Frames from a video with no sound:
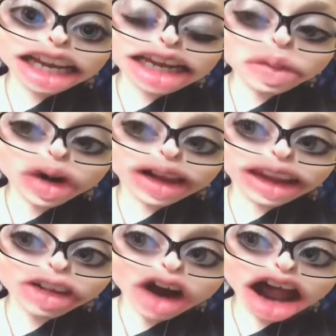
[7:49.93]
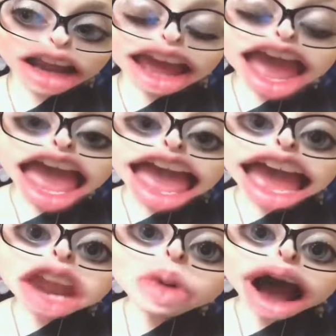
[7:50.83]
and morally wrong.
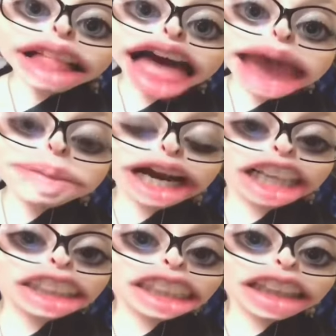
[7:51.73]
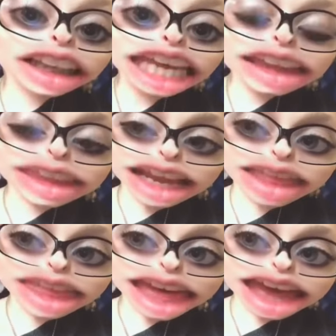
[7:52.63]
And while I personally think
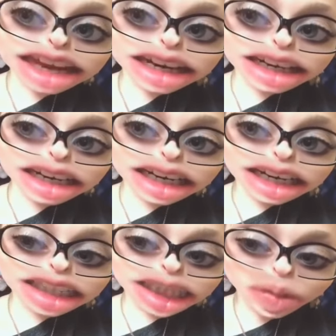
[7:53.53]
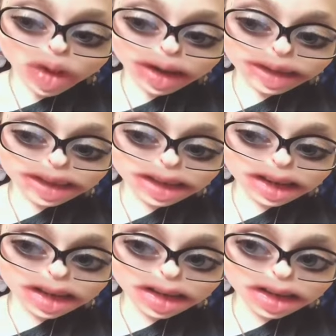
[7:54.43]
that his
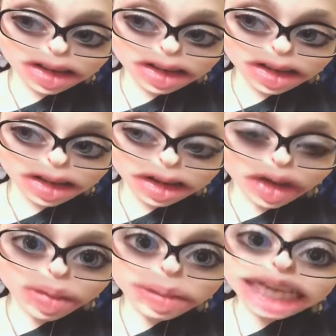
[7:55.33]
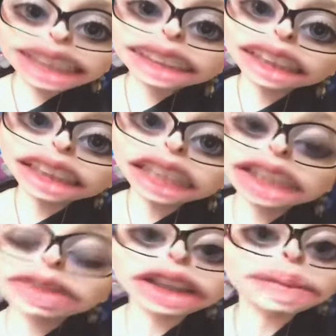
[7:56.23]
morals don't make
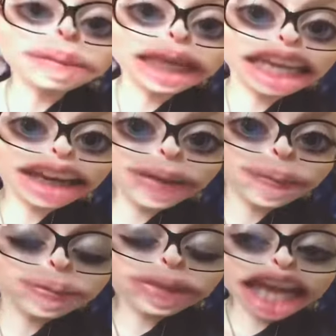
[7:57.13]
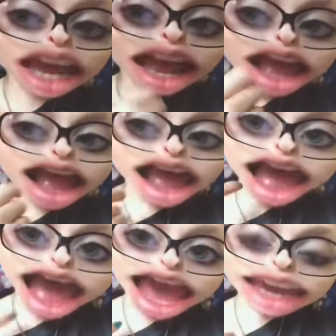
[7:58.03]
sense for me,
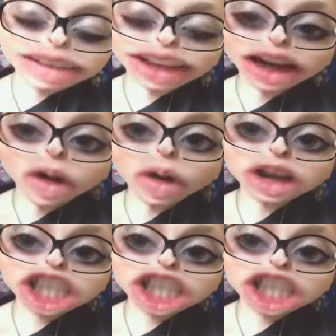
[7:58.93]
I give like a whole